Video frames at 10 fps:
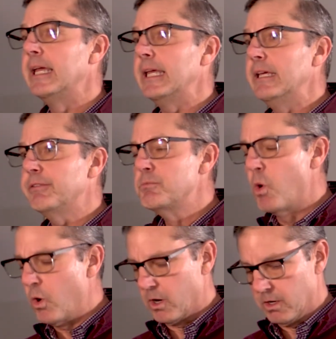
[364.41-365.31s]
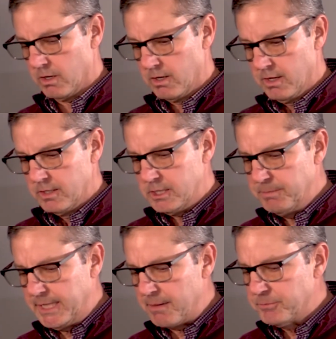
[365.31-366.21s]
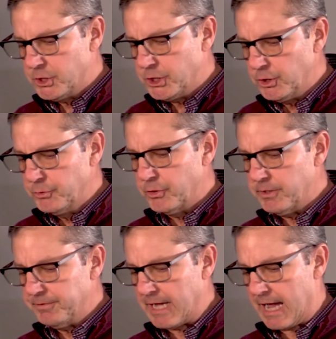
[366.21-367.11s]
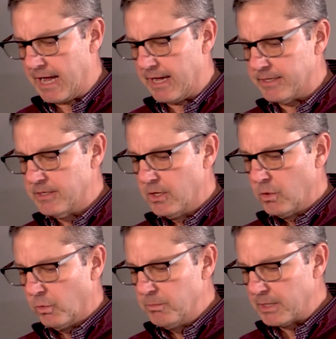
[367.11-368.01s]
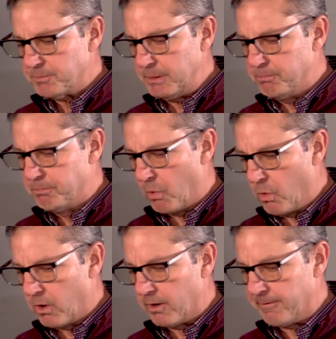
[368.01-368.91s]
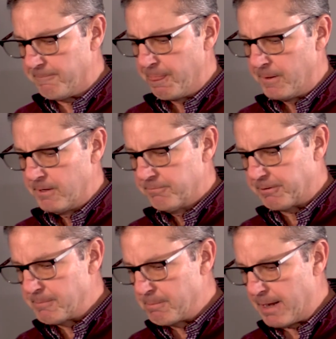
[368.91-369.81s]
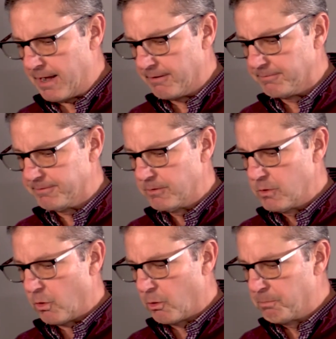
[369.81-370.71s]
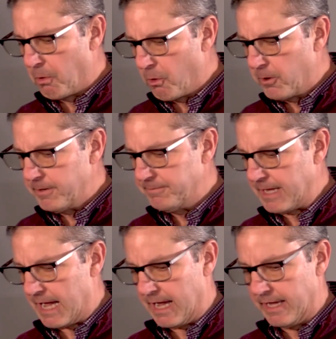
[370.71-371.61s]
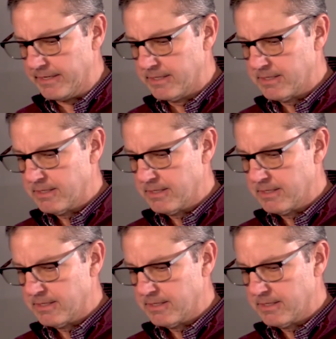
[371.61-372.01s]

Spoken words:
Even more, to become children of God, we must be born from above, or born of God.